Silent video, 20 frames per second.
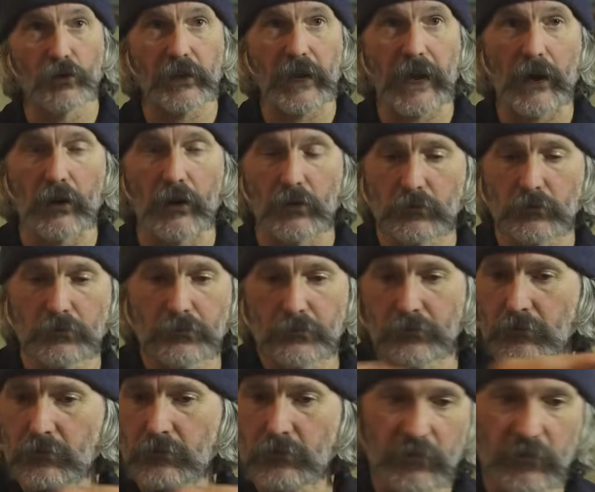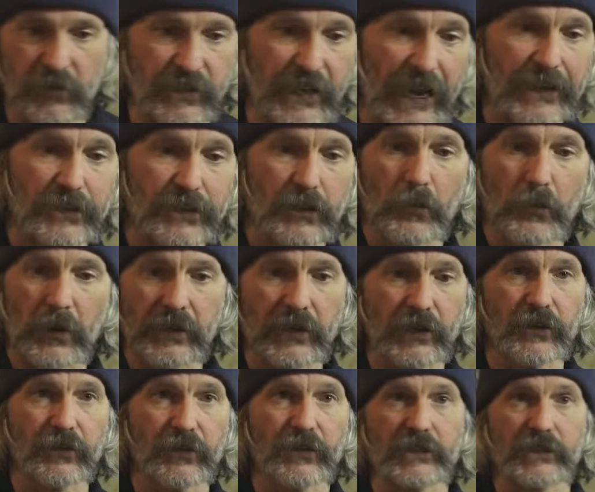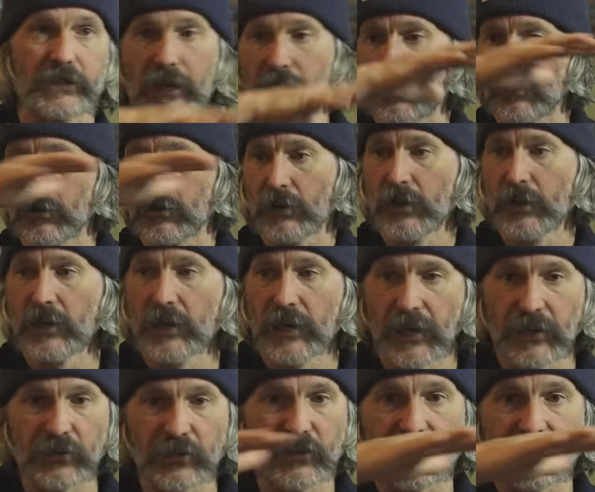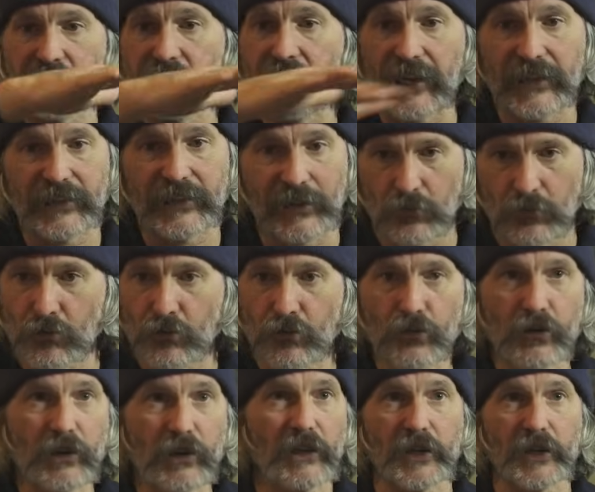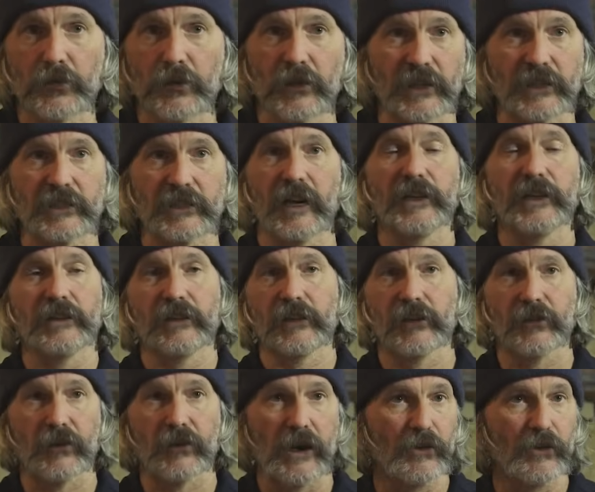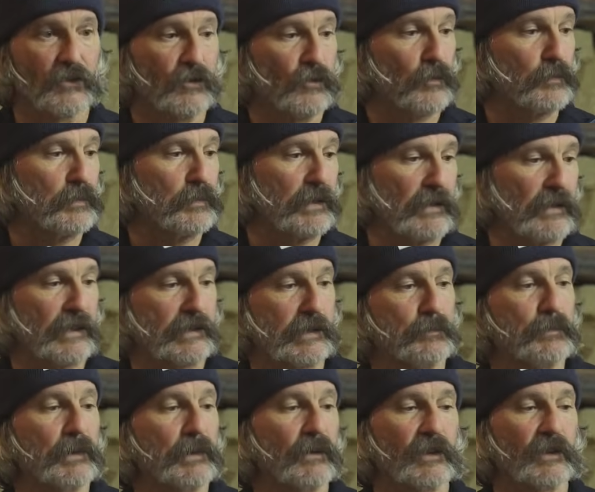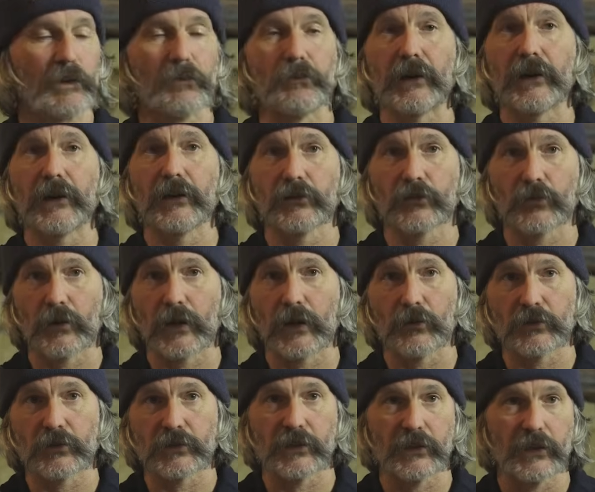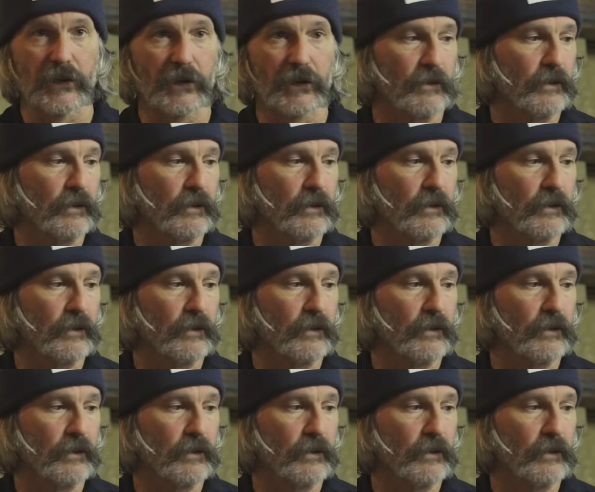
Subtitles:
it out, stacked all my gear in the center, and just staked it really, really tight to the ground so it'd be less appealing to bears when I wasn't there.